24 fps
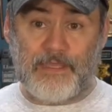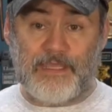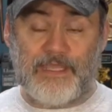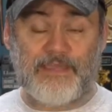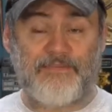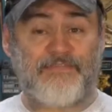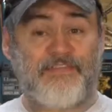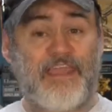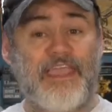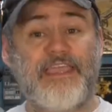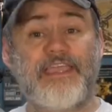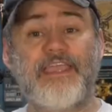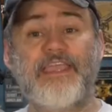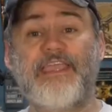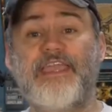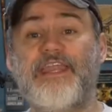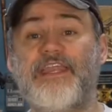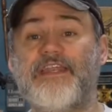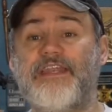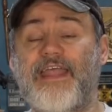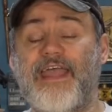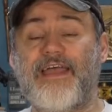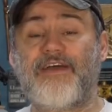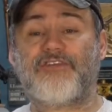if they can
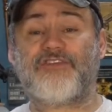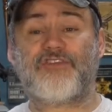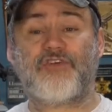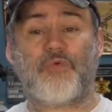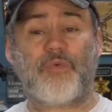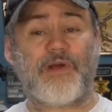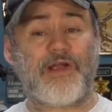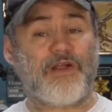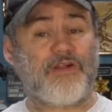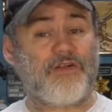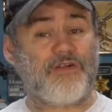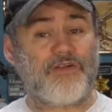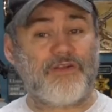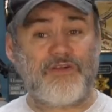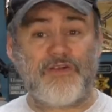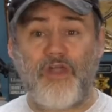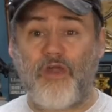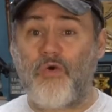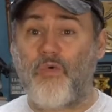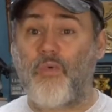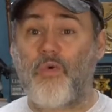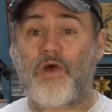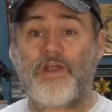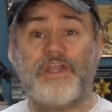get it down to where
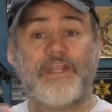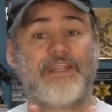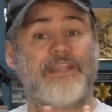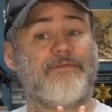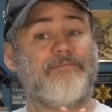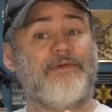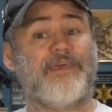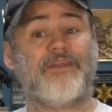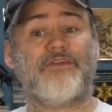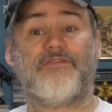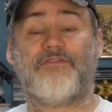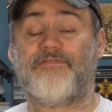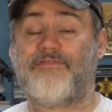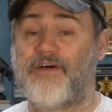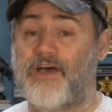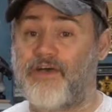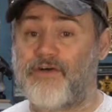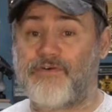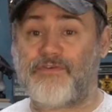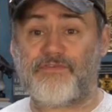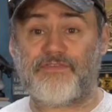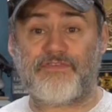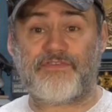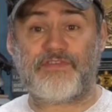no one in the middle
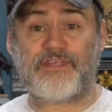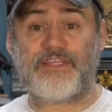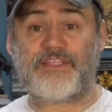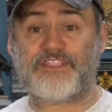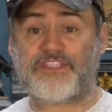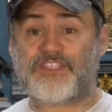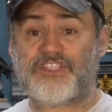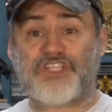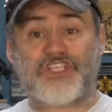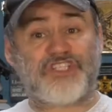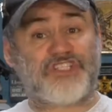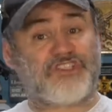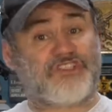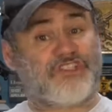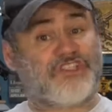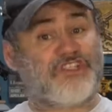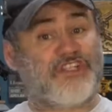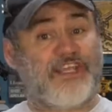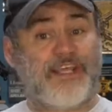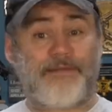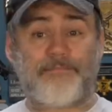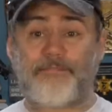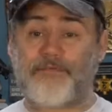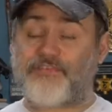votes, it's just the
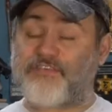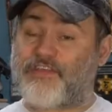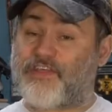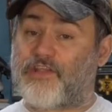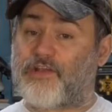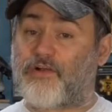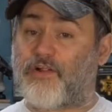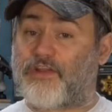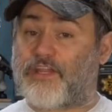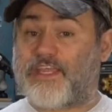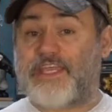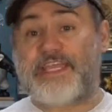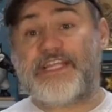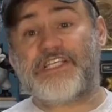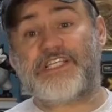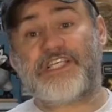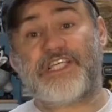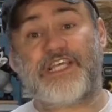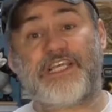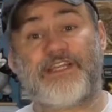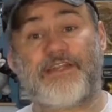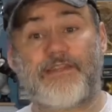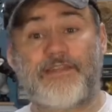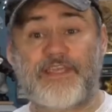10% on
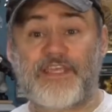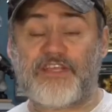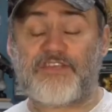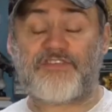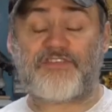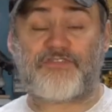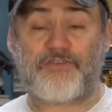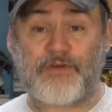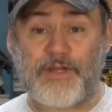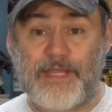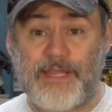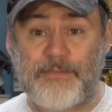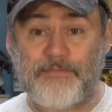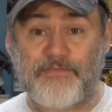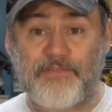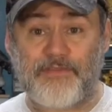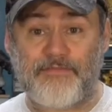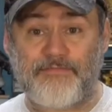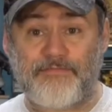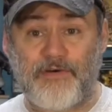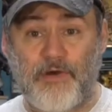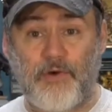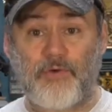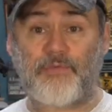each end, the extremes
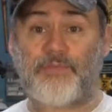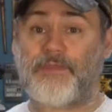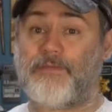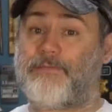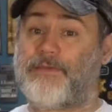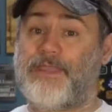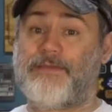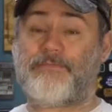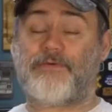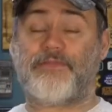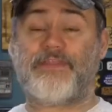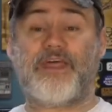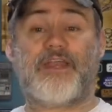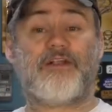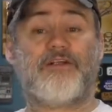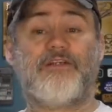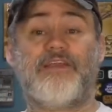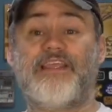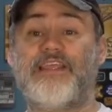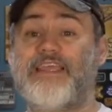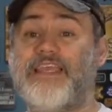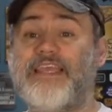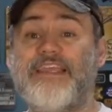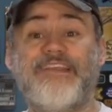that vote, the people that
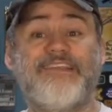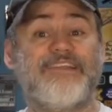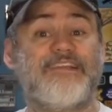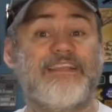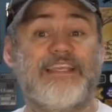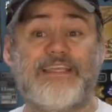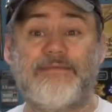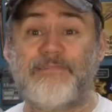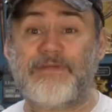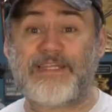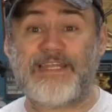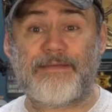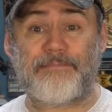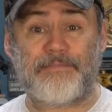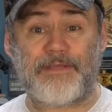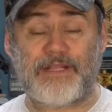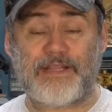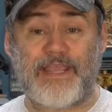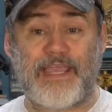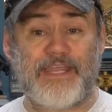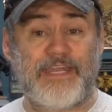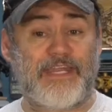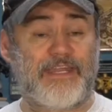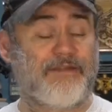are easily
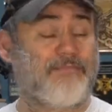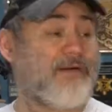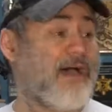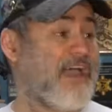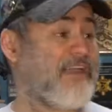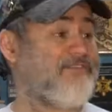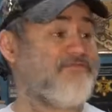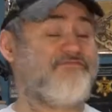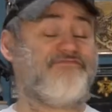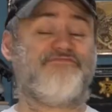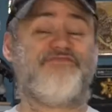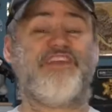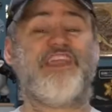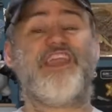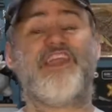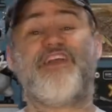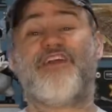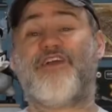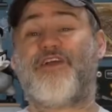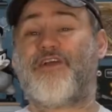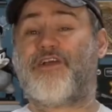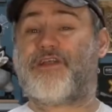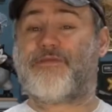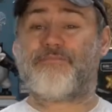manipulated by
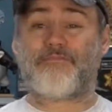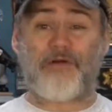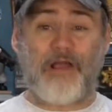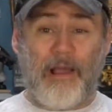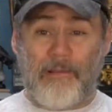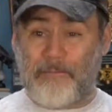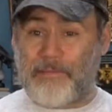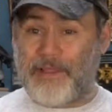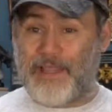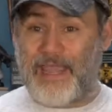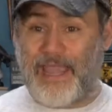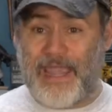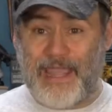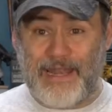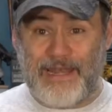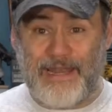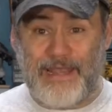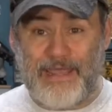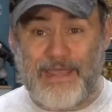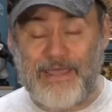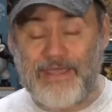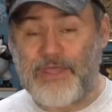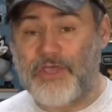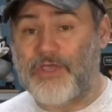fear and
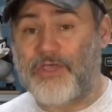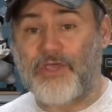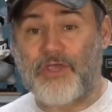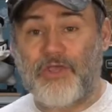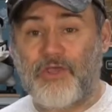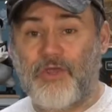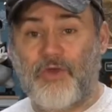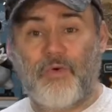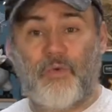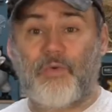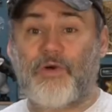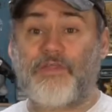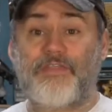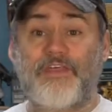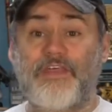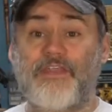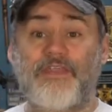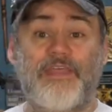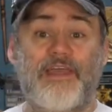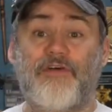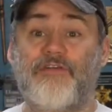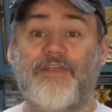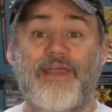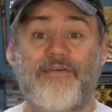propaganda, well,
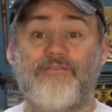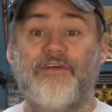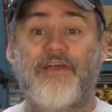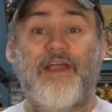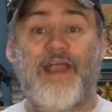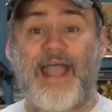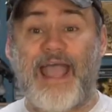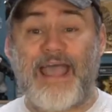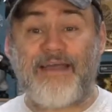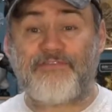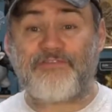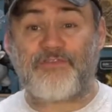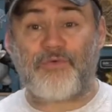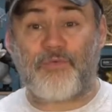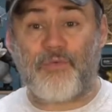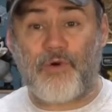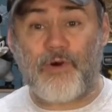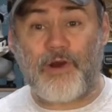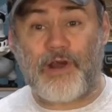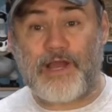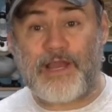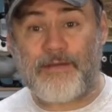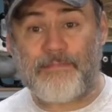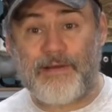then they'll never have to
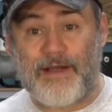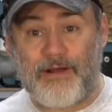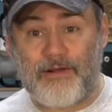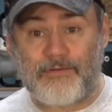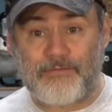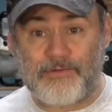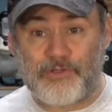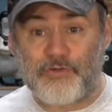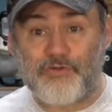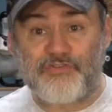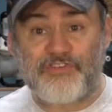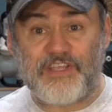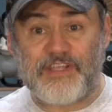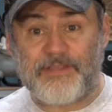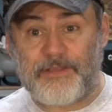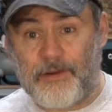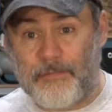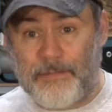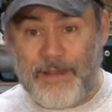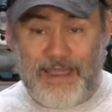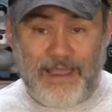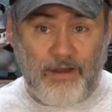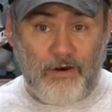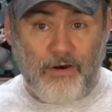worry about losing
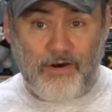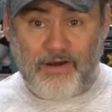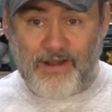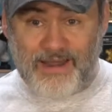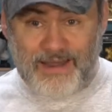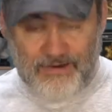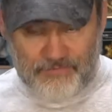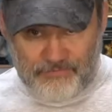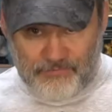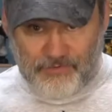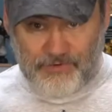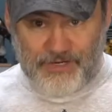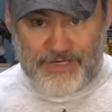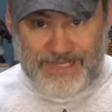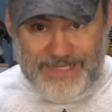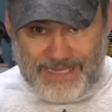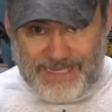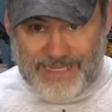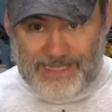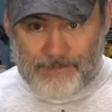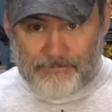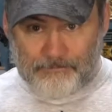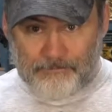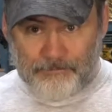their power ever
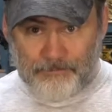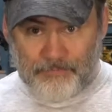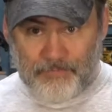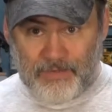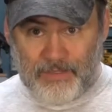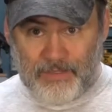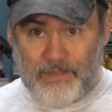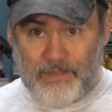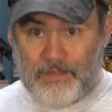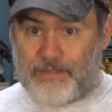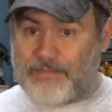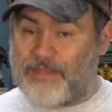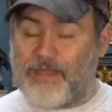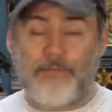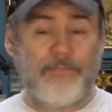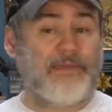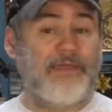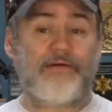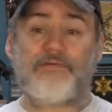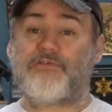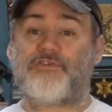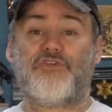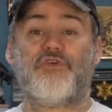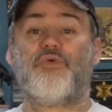again. They'll
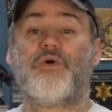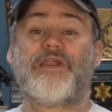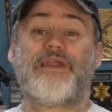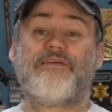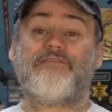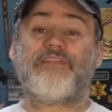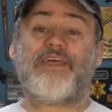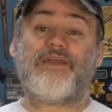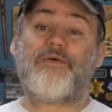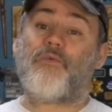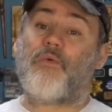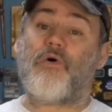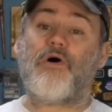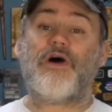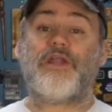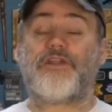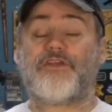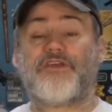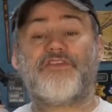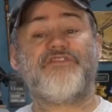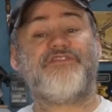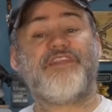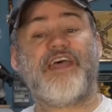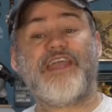be able to do whatever they
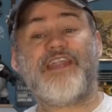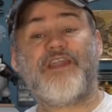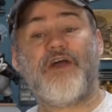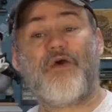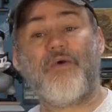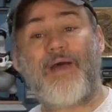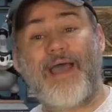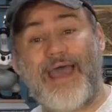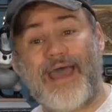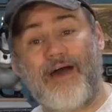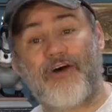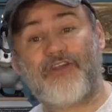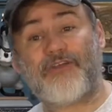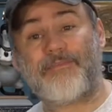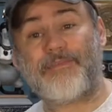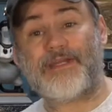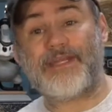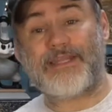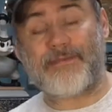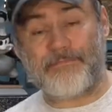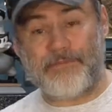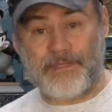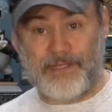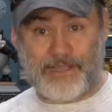want because they know how to
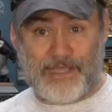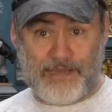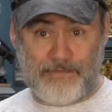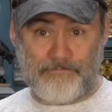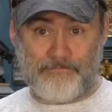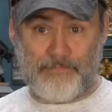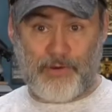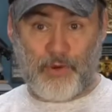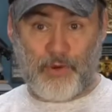manipulate